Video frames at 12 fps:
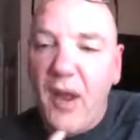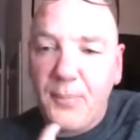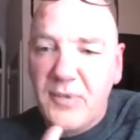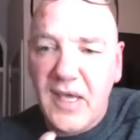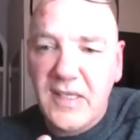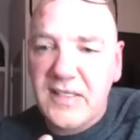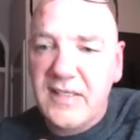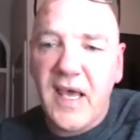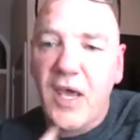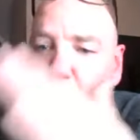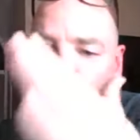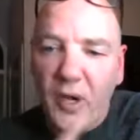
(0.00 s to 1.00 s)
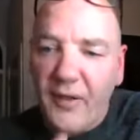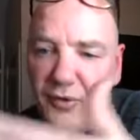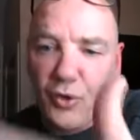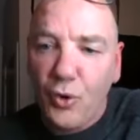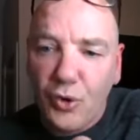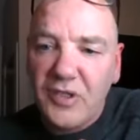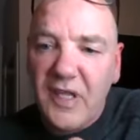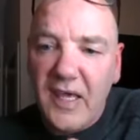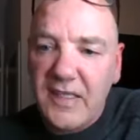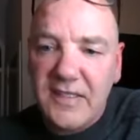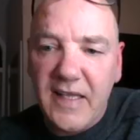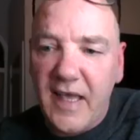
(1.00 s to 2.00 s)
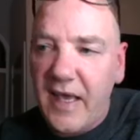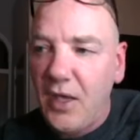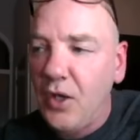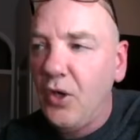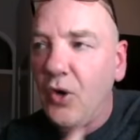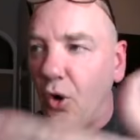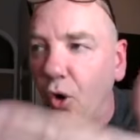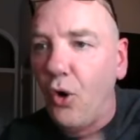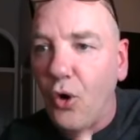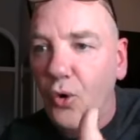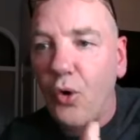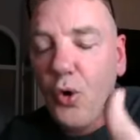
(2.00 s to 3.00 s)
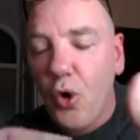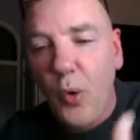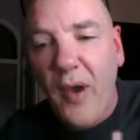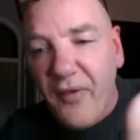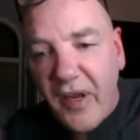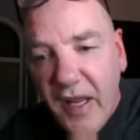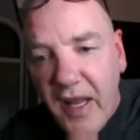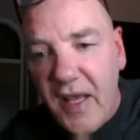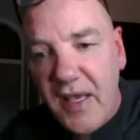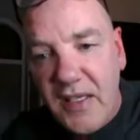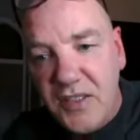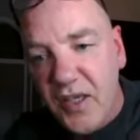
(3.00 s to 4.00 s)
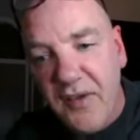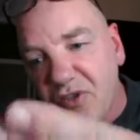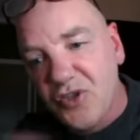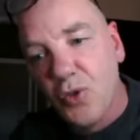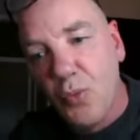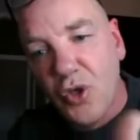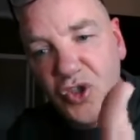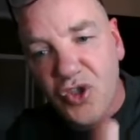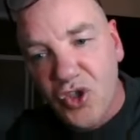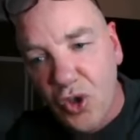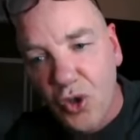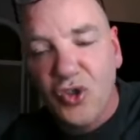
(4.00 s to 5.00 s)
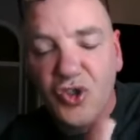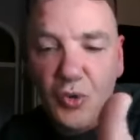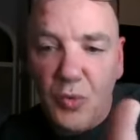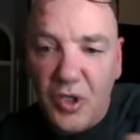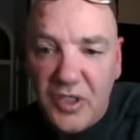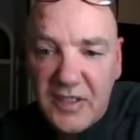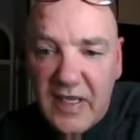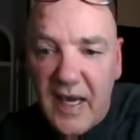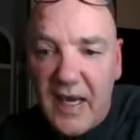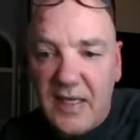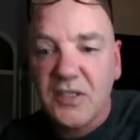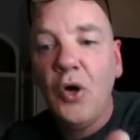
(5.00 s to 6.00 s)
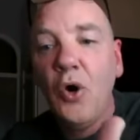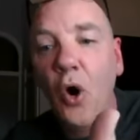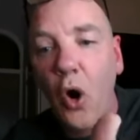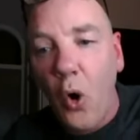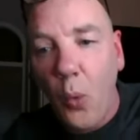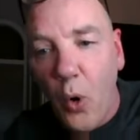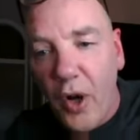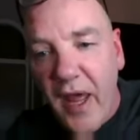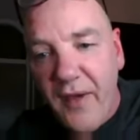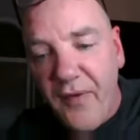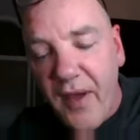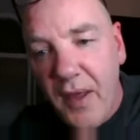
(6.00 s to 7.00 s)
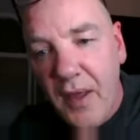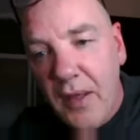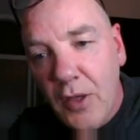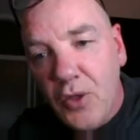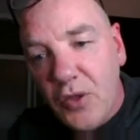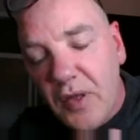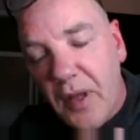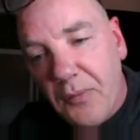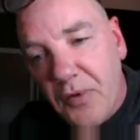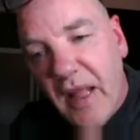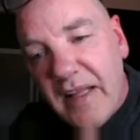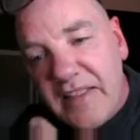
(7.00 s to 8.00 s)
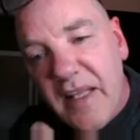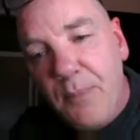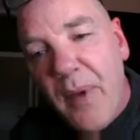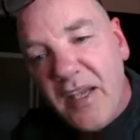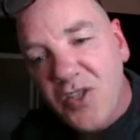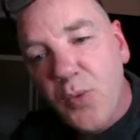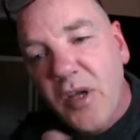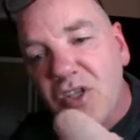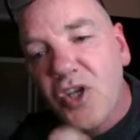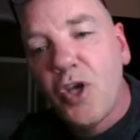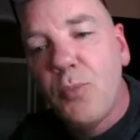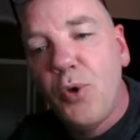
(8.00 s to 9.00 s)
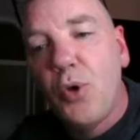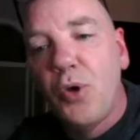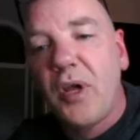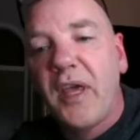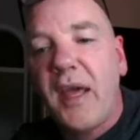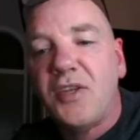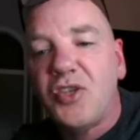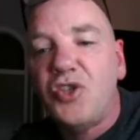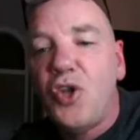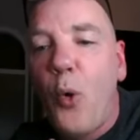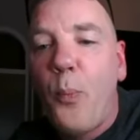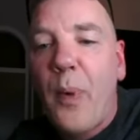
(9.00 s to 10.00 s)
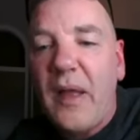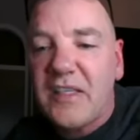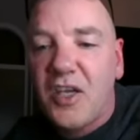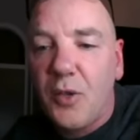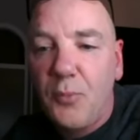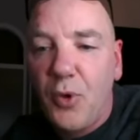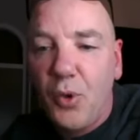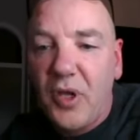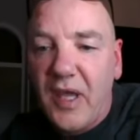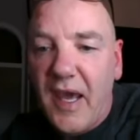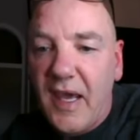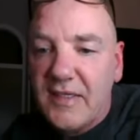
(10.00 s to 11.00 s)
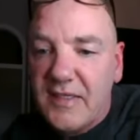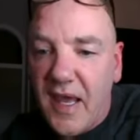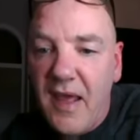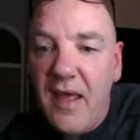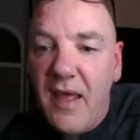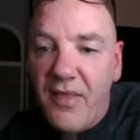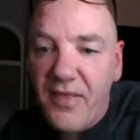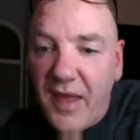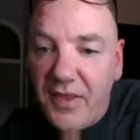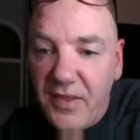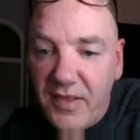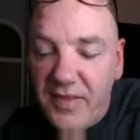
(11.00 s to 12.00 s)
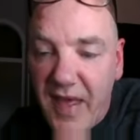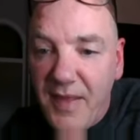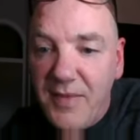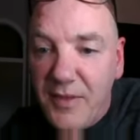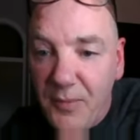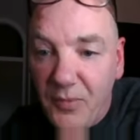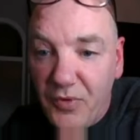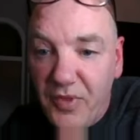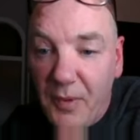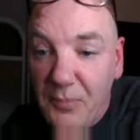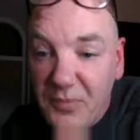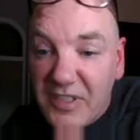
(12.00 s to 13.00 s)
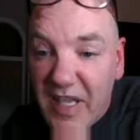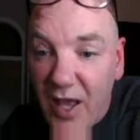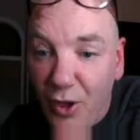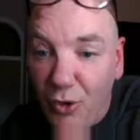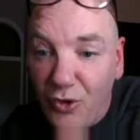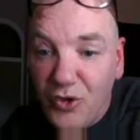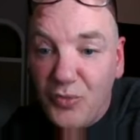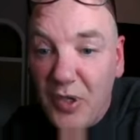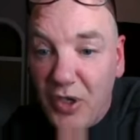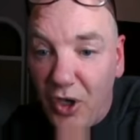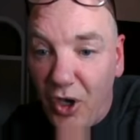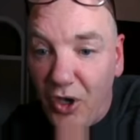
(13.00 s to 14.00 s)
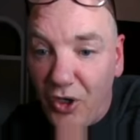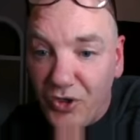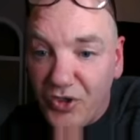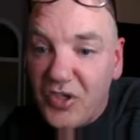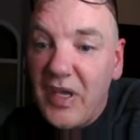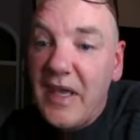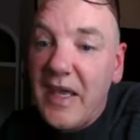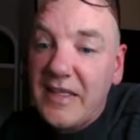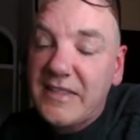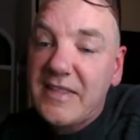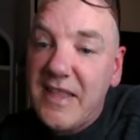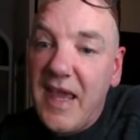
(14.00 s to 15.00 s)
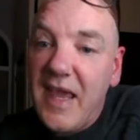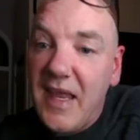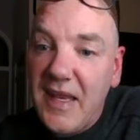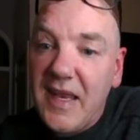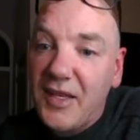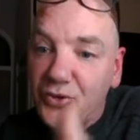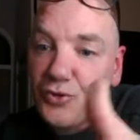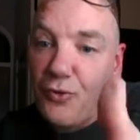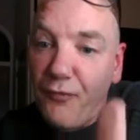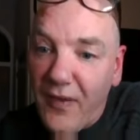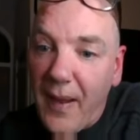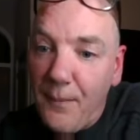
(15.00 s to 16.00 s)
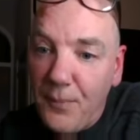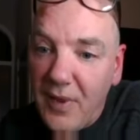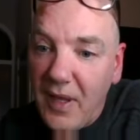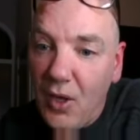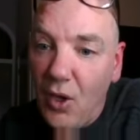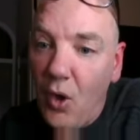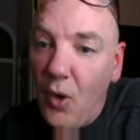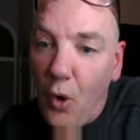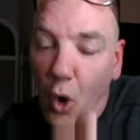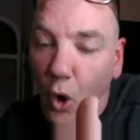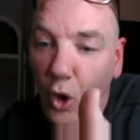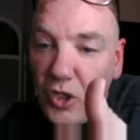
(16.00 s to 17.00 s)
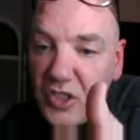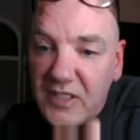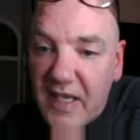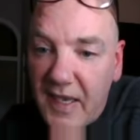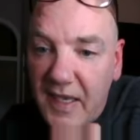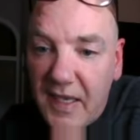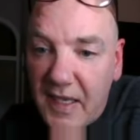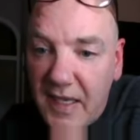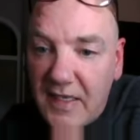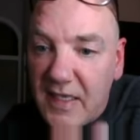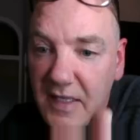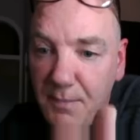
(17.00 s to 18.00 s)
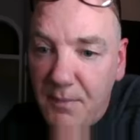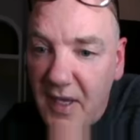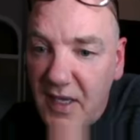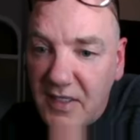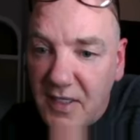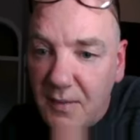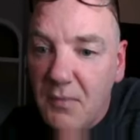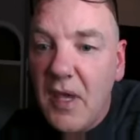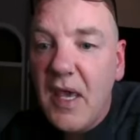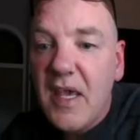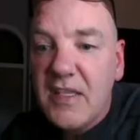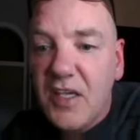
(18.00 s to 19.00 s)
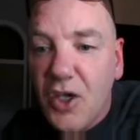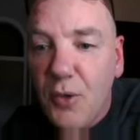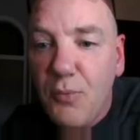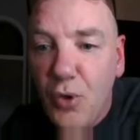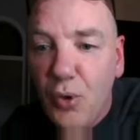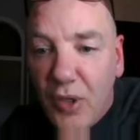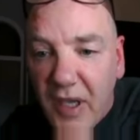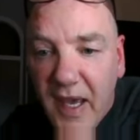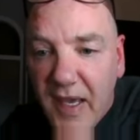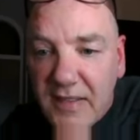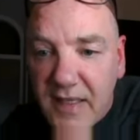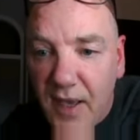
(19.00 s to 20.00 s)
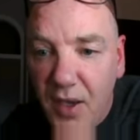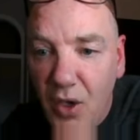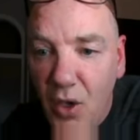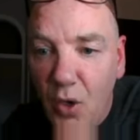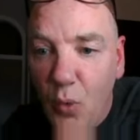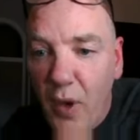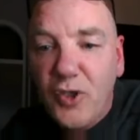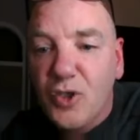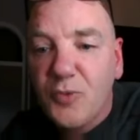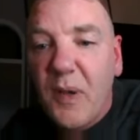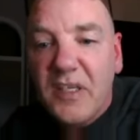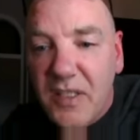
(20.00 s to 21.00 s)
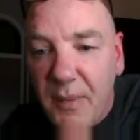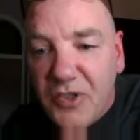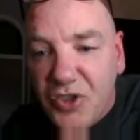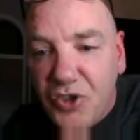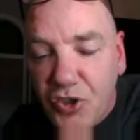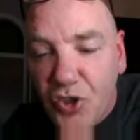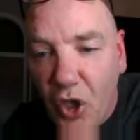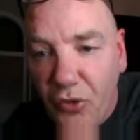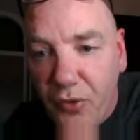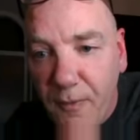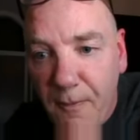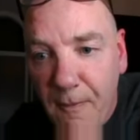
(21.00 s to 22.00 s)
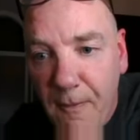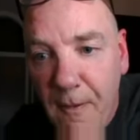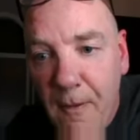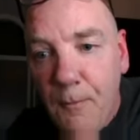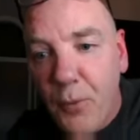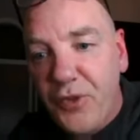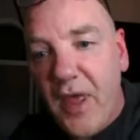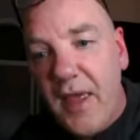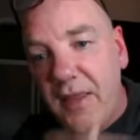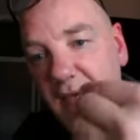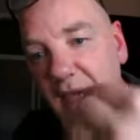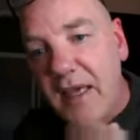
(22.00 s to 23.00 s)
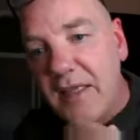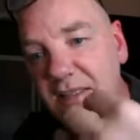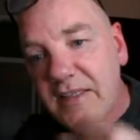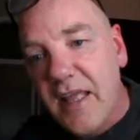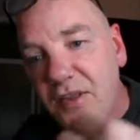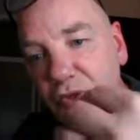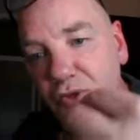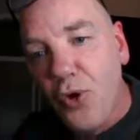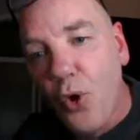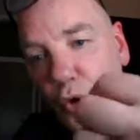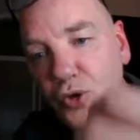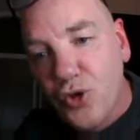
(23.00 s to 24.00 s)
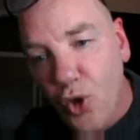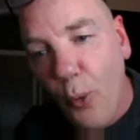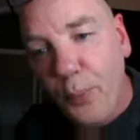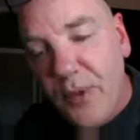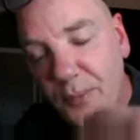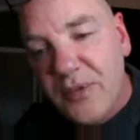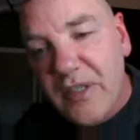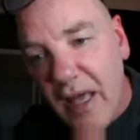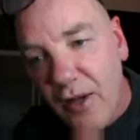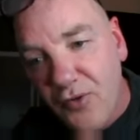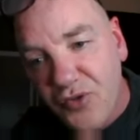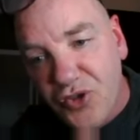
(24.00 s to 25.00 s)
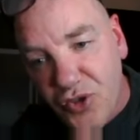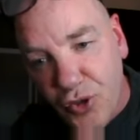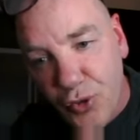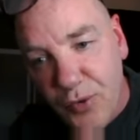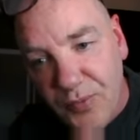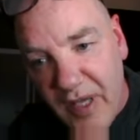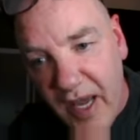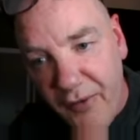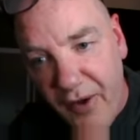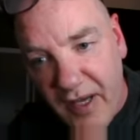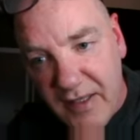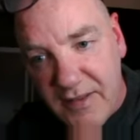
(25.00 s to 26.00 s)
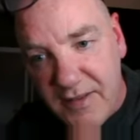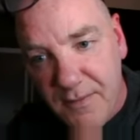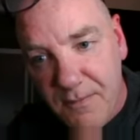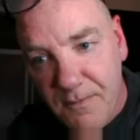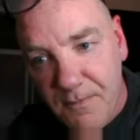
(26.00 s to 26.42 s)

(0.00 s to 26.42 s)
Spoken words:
a crap day today, or we're having a good day today, or whoever it is, if it's someone's son, someone's dad, or whatever. That's the best way to communicate. There's no better communicator than them themselves, because it's their natural family. All a psychic is, and a medium, is a communicator. We're just passing the messages on. But they can send the thoughts up themselves to them direct.